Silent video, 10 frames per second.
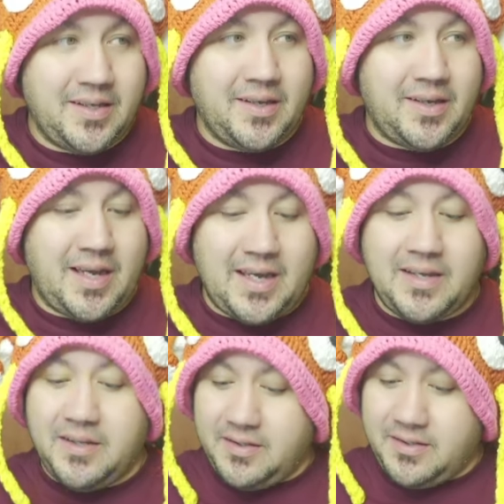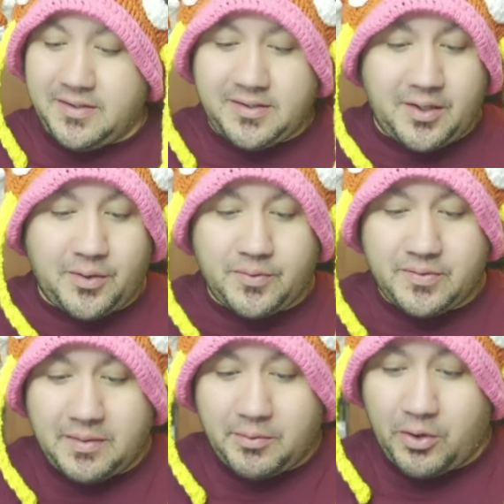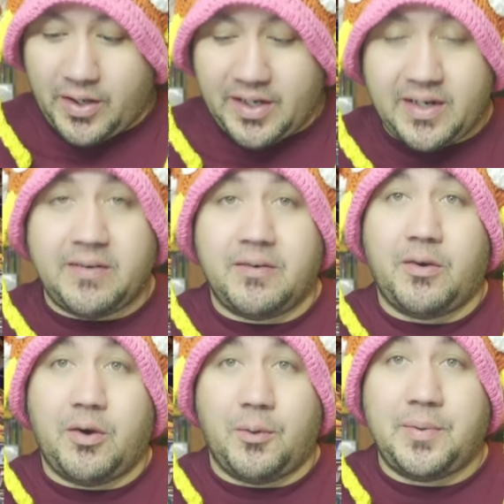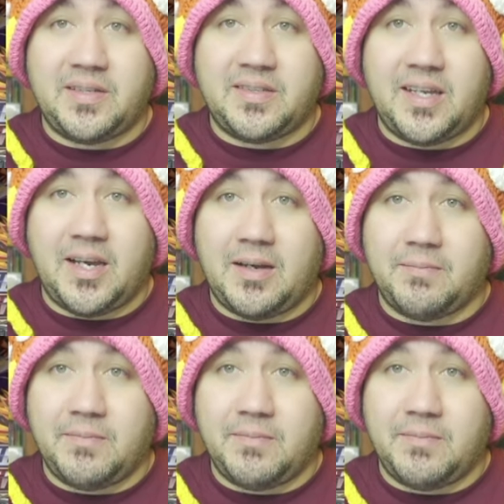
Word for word: All right, so I'm gonna go ahead and open this thing up